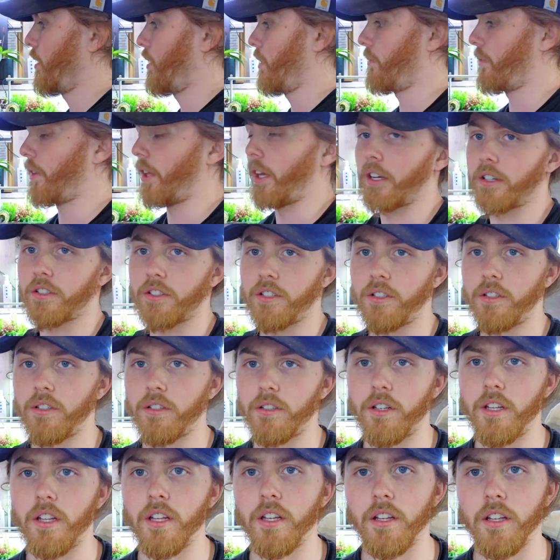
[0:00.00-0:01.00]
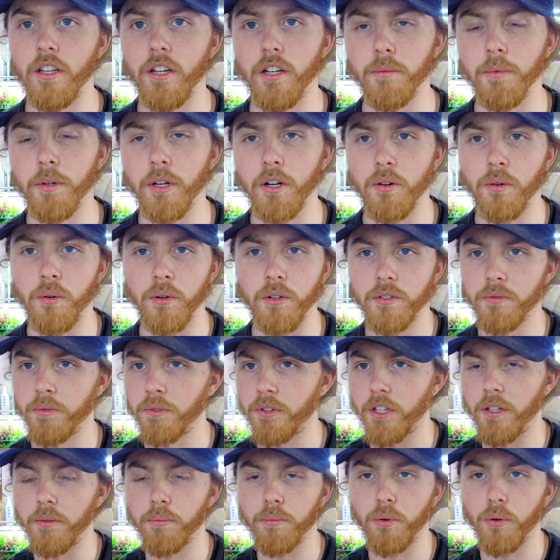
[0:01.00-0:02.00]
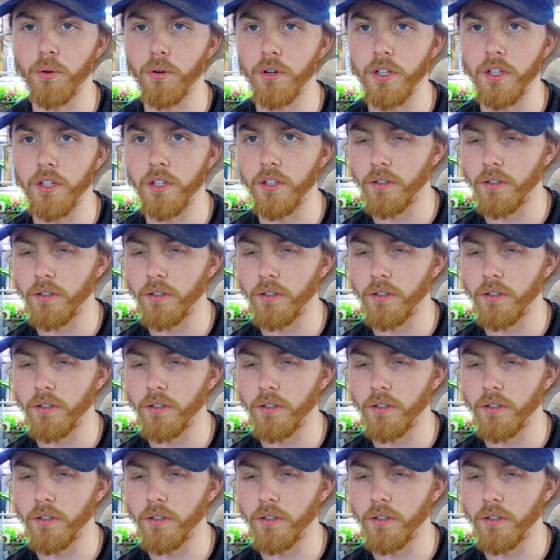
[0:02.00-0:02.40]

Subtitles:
they actually could get it here. But of course, with importing